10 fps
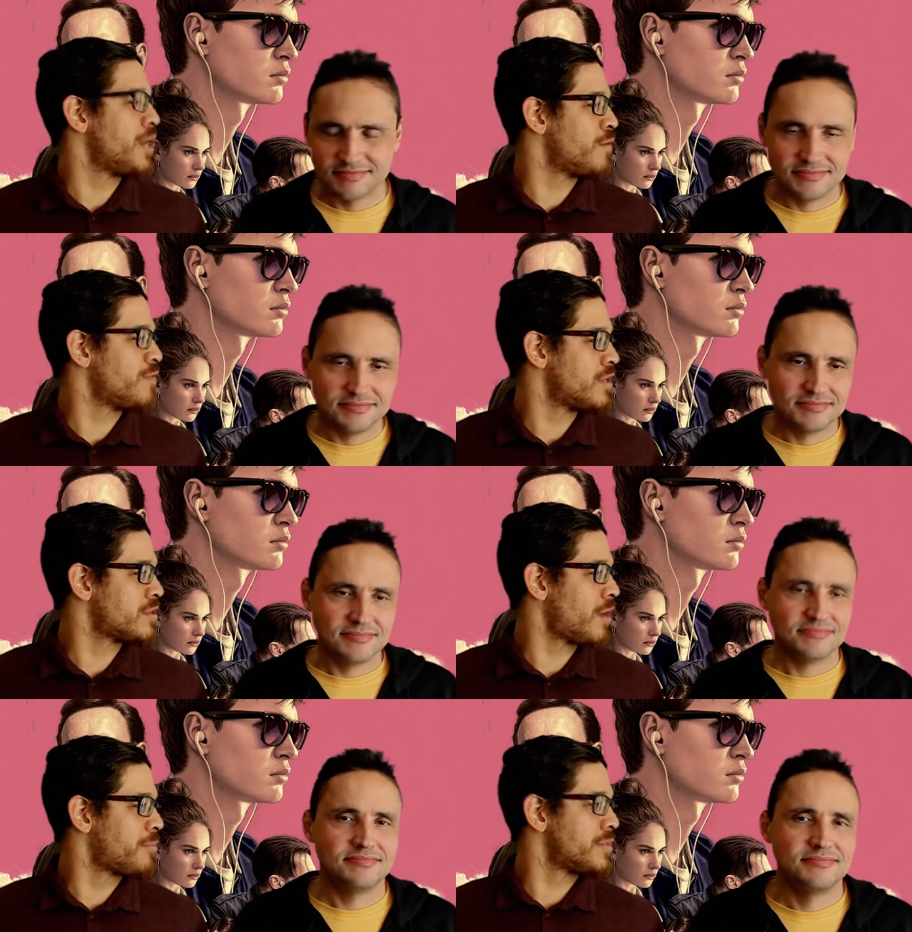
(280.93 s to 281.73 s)
Speaker 1: over the
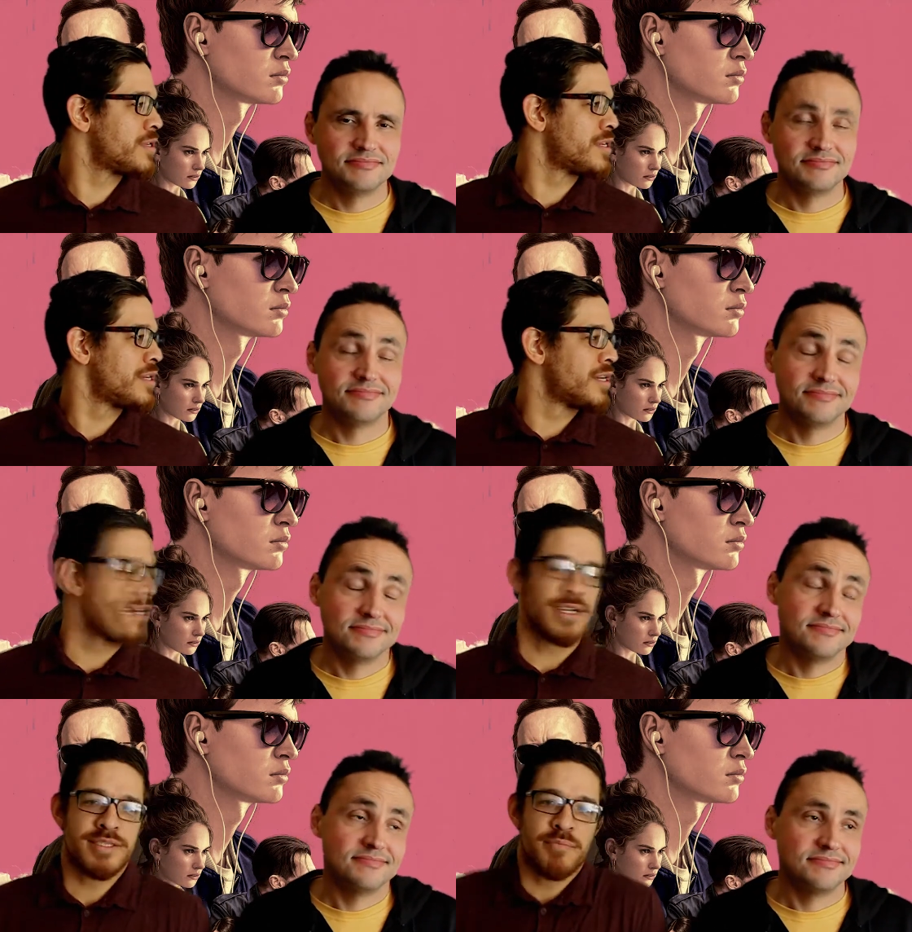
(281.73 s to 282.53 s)
top.
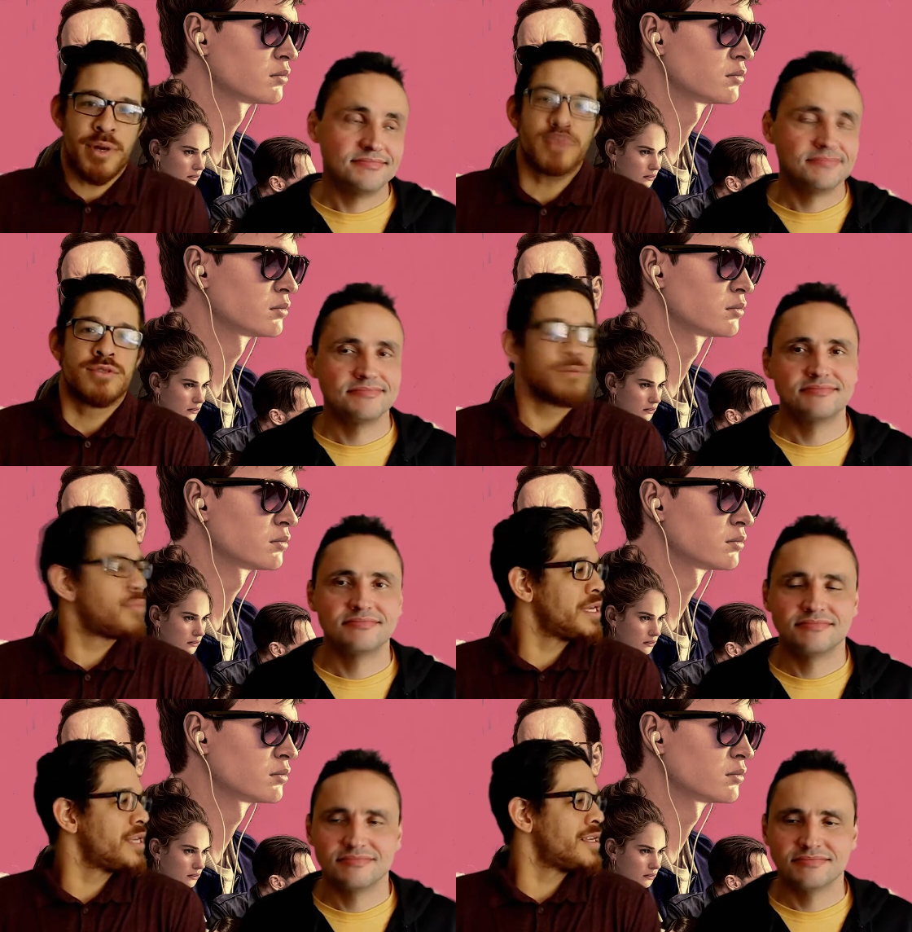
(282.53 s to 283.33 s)
It's supposed to
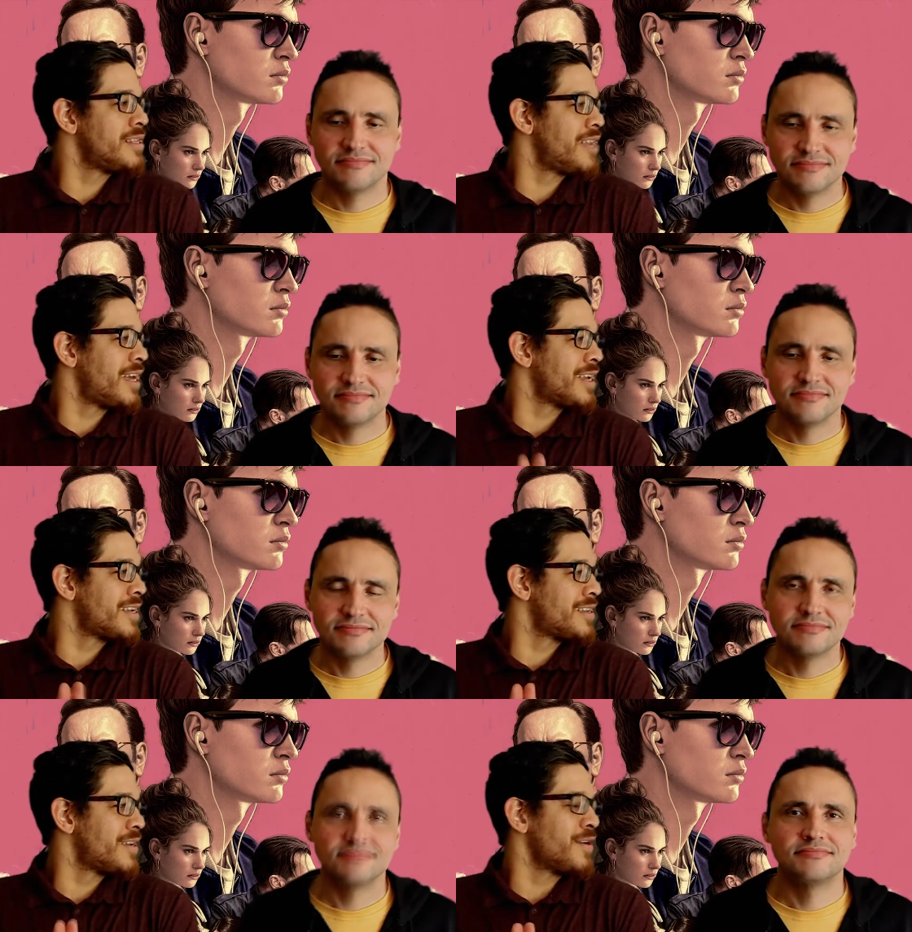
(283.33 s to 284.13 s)
be
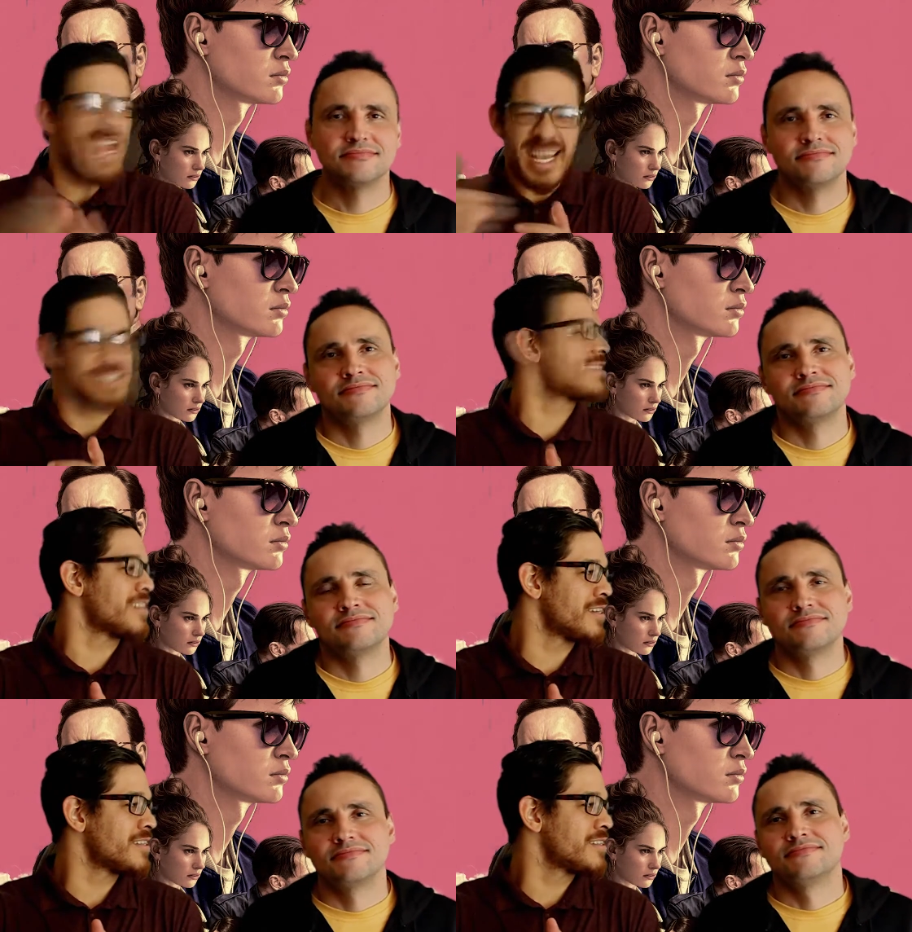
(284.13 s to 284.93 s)
like, you know,
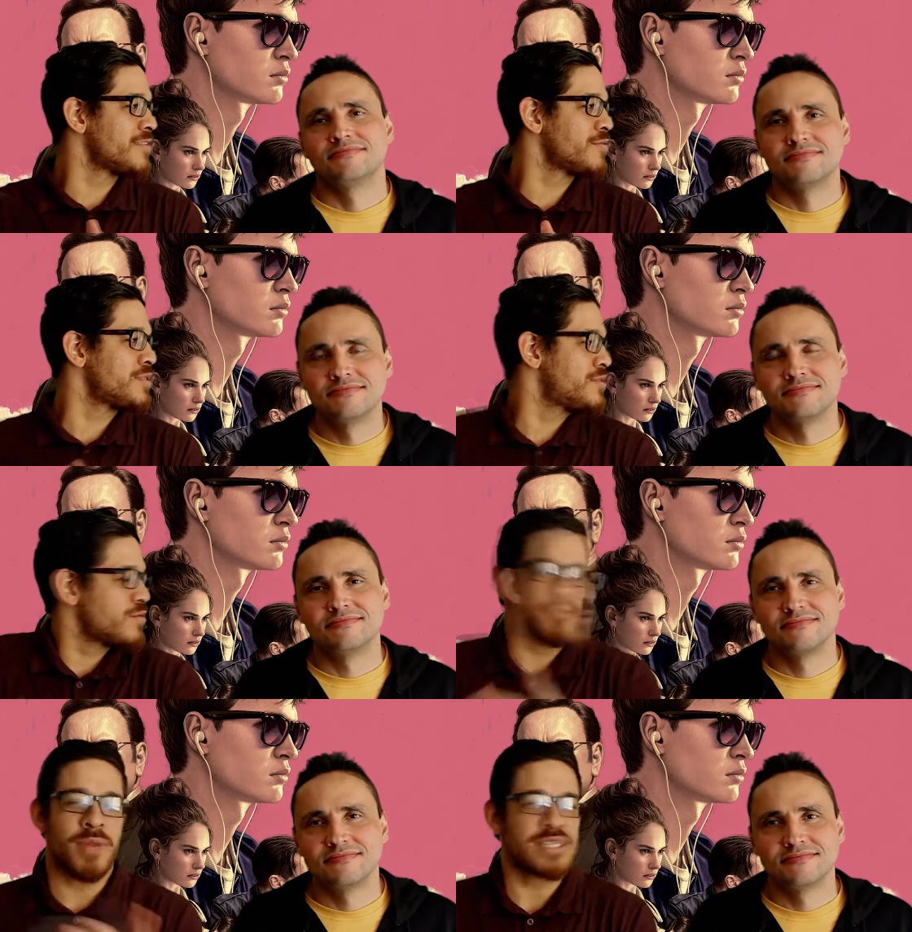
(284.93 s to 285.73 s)
extra, which
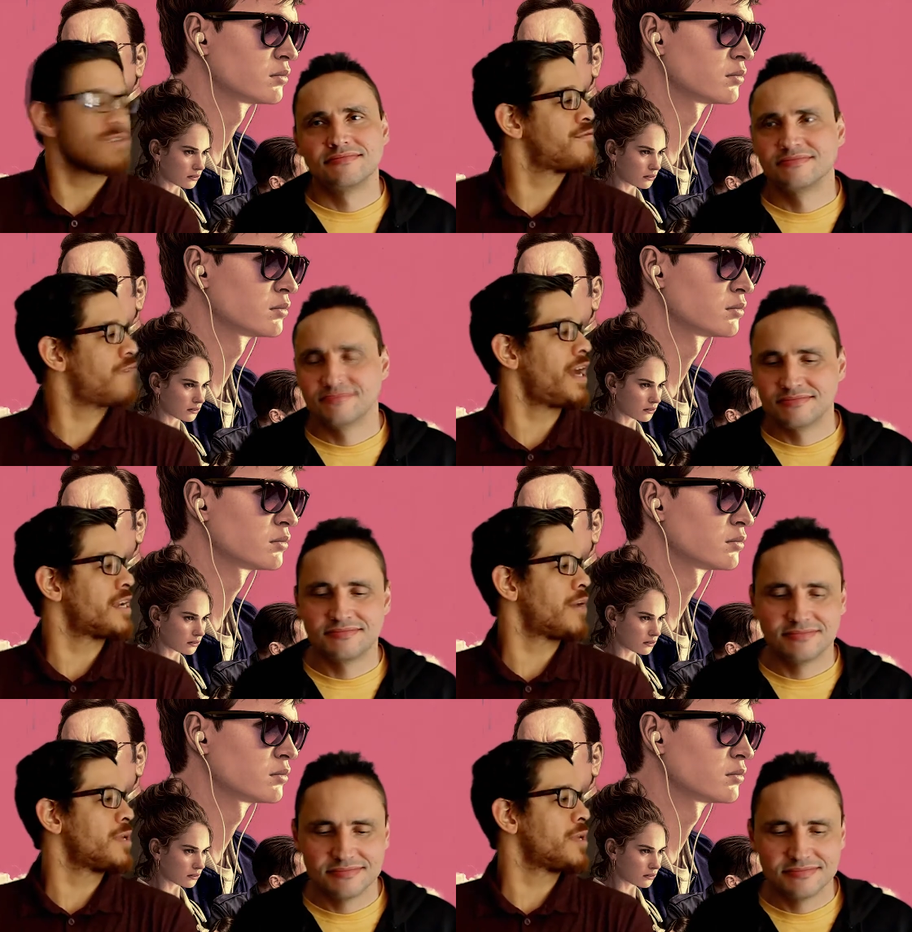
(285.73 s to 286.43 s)
is what makes it fun.